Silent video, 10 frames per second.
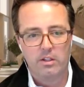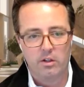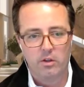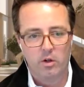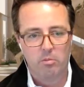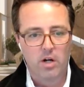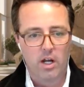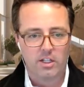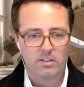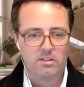There are
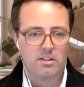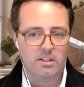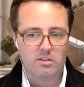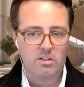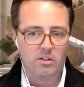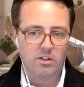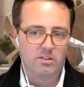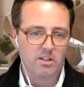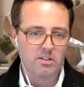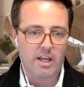projects that still
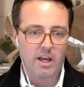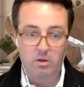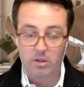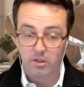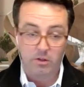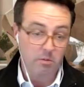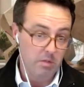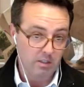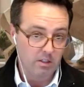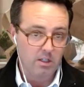exist now, Ethereum
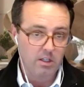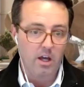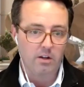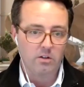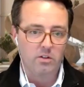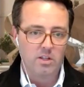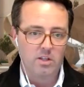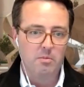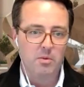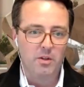being the canonical
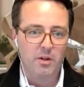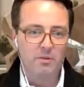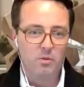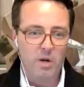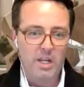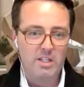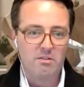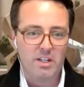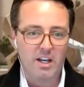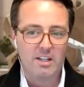example, that raised
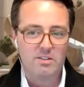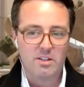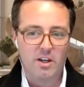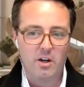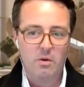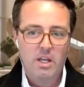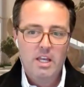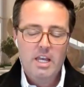via ICO.